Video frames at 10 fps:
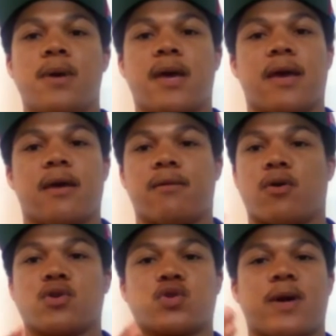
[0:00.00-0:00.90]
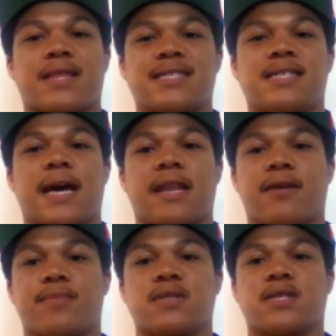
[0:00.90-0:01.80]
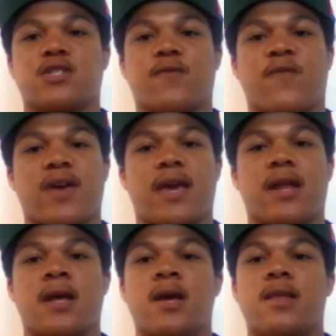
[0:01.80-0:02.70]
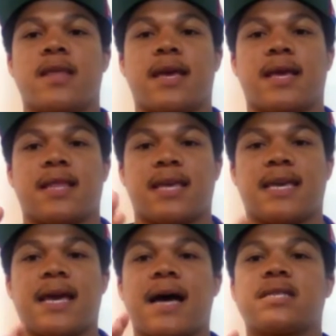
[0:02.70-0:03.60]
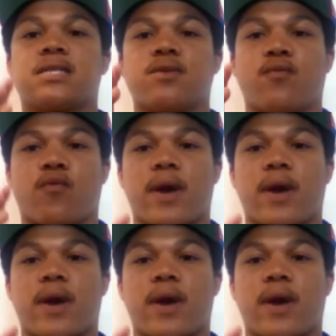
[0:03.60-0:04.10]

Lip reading: And also at the tight end position, he got some